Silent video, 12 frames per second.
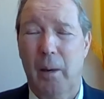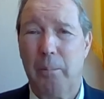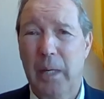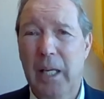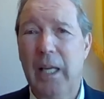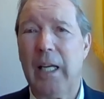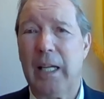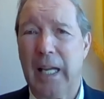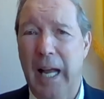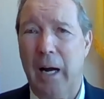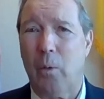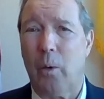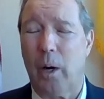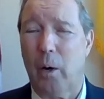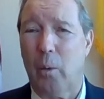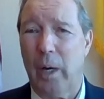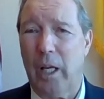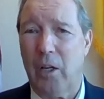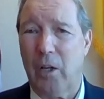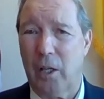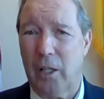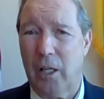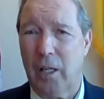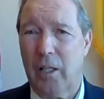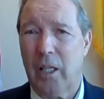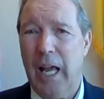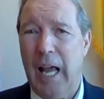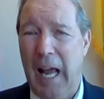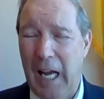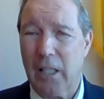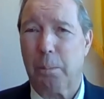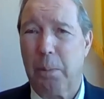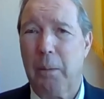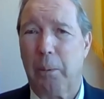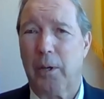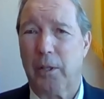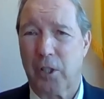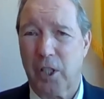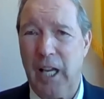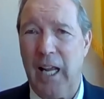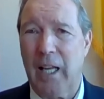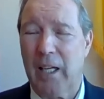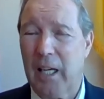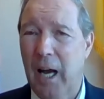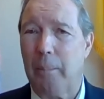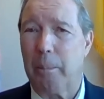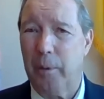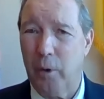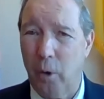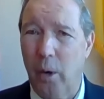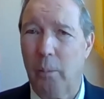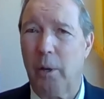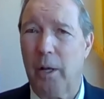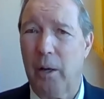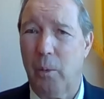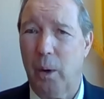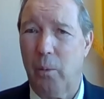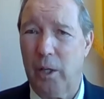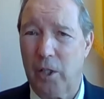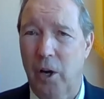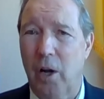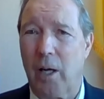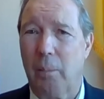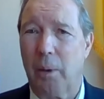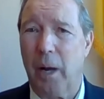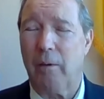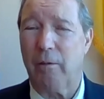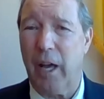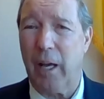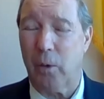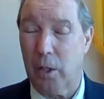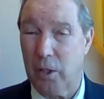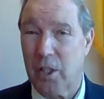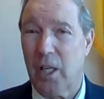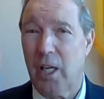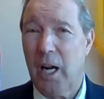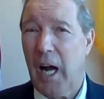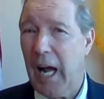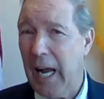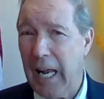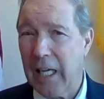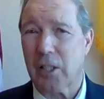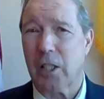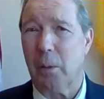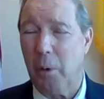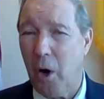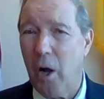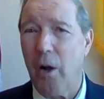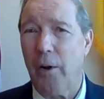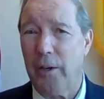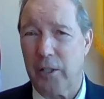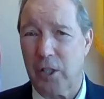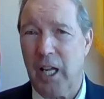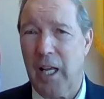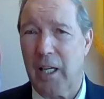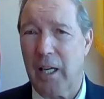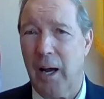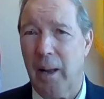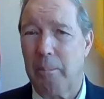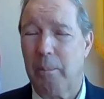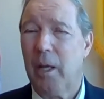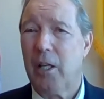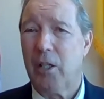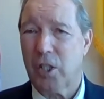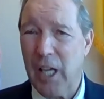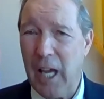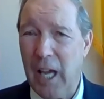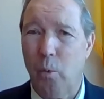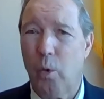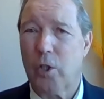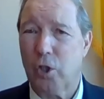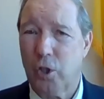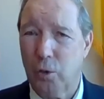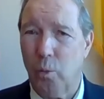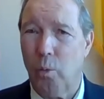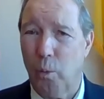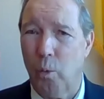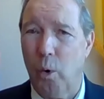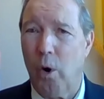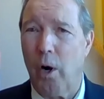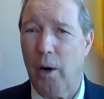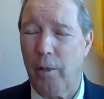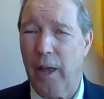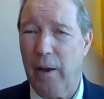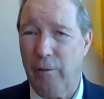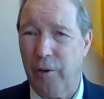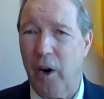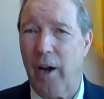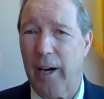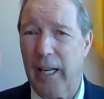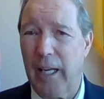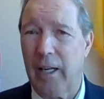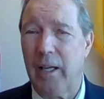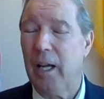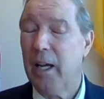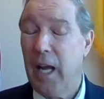meeting now where we could ask people to stand up, normally when we talk about veterans, I ask them all to stand up, say which war they fought in,